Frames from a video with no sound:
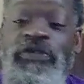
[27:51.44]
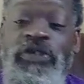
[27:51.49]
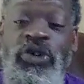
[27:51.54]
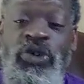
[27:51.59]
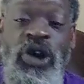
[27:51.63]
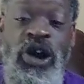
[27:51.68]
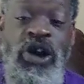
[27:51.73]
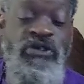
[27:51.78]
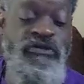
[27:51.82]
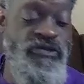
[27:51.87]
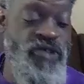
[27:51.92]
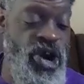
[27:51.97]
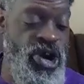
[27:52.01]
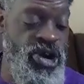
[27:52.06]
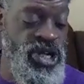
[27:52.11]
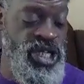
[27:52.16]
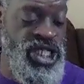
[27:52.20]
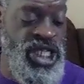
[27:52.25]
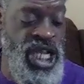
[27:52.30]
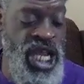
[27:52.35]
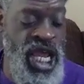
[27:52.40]
for Grown
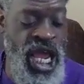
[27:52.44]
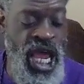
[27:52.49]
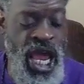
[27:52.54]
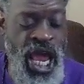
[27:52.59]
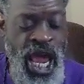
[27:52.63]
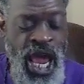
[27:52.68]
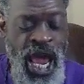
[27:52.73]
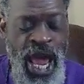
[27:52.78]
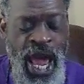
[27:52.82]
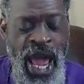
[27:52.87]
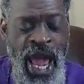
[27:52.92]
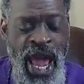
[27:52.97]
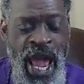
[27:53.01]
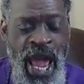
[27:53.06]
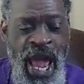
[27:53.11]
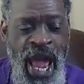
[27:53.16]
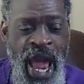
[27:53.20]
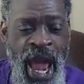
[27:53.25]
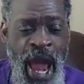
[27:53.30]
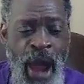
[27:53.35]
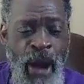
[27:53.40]
Folks,
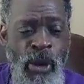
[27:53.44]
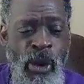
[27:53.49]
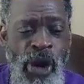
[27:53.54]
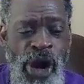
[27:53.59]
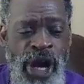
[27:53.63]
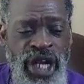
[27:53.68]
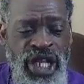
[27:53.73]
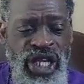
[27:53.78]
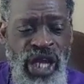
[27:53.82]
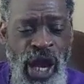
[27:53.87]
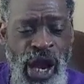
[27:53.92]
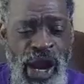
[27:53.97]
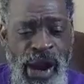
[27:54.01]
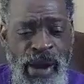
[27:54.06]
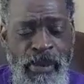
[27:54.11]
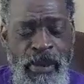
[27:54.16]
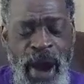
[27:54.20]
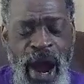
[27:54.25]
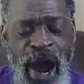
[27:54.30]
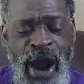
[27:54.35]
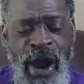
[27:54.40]
I want to talk
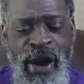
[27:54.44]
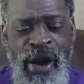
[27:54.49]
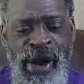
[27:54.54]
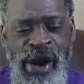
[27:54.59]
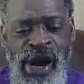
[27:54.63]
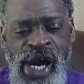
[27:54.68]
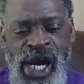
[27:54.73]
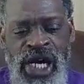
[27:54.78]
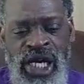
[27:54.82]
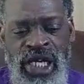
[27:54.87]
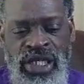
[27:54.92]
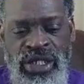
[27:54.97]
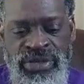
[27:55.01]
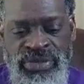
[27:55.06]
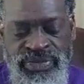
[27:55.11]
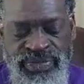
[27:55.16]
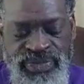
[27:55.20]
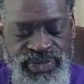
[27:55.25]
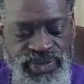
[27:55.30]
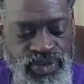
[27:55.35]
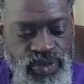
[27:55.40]
about,
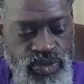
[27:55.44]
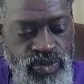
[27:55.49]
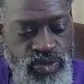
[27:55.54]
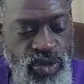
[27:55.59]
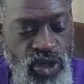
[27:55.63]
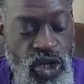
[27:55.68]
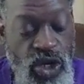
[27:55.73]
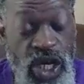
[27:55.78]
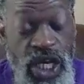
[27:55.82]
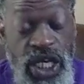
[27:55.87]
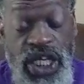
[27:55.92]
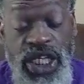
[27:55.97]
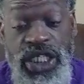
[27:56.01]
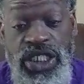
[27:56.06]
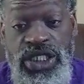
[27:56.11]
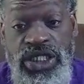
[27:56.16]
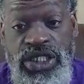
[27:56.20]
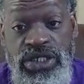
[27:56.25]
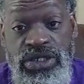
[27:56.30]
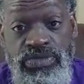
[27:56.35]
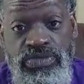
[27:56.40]
or at
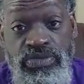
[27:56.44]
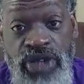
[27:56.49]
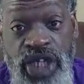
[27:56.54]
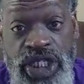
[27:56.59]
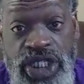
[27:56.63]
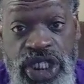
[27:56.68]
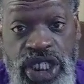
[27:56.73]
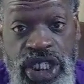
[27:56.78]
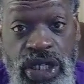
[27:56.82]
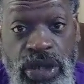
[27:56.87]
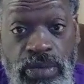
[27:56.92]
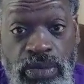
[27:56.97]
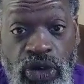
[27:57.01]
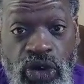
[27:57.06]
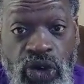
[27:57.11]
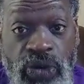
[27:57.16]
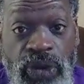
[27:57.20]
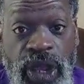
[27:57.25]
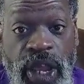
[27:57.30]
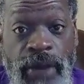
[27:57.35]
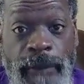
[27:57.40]
least mention the
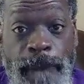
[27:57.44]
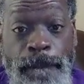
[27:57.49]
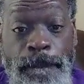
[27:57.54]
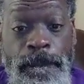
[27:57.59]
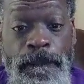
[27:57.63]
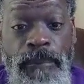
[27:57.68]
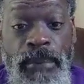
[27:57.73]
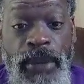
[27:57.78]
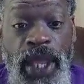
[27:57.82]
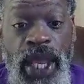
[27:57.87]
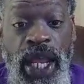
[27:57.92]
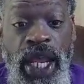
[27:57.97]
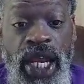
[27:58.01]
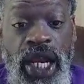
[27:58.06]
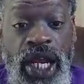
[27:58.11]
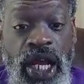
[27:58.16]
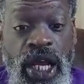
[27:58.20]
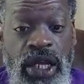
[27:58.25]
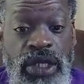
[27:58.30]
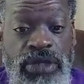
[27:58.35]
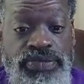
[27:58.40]
movie, and
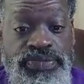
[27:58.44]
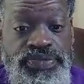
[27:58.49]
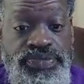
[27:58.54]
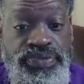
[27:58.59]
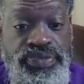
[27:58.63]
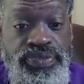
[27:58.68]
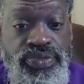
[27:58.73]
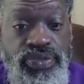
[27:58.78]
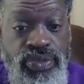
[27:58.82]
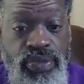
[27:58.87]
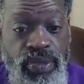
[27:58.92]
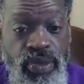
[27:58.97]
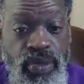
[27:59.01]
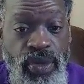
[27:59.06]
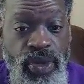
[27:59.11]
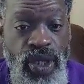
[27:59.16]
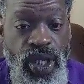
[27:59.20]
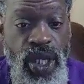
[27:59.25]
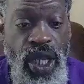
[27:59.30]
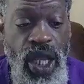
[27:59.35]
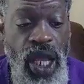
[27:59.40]

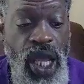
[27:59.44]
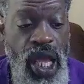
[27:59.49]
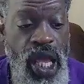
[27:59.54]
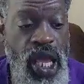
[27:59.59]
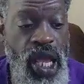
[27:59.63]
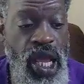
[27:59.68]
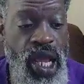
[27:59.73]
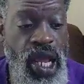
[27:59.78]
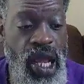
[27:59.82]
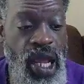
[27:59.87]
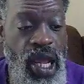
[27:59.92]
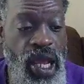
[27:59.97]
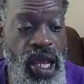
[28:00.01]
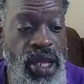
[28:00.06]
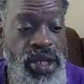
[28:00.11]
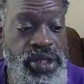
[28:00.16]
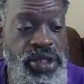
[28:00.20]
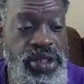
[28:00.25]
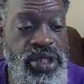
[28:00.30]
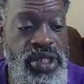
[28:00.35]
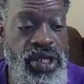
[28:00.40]

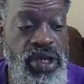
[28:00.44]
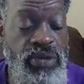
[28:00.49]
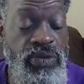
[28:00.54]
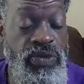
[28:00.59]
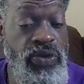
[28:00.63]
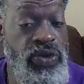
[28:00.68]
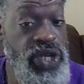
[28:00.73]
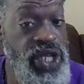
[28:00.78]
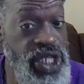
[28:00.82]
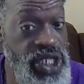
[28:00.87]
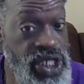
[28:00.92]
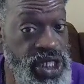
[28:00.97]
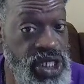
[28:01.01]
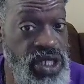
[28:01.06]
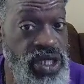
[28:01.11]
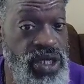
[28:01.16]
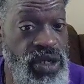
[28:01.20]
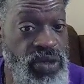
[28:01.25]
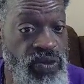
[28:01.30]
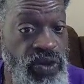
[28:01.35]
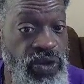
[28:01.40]
the
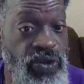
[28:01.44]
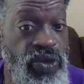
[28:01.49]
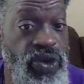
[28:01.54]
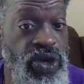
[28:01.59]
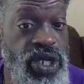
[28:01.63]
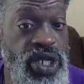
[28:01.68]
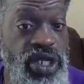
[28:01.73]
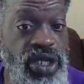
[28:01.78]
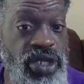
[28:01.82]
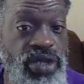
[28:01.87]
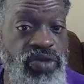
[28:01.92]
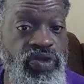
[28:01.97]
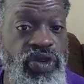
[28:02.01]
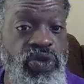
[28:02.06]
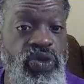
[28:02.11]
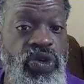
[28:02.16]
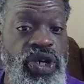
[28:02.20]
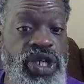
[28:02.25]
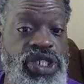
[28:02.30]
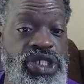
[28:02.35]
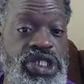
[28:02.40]
reason we
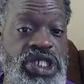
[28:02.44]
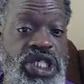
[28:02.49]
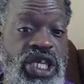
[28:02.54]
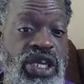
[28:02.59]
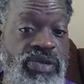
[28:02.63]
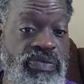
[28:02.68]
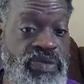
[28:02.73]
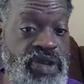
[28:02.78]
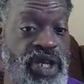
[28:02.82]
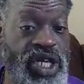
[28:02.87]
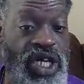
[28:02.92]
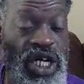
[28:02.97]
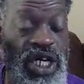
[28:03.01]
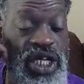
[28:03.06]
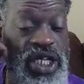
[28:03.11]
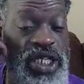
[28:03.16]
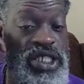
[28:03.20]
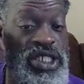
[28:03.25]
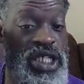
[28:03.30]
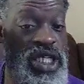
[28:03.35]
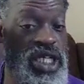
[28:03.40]
want to see it,
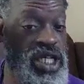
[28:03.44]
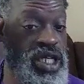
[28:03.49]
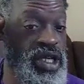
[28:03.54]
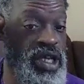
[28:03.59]
because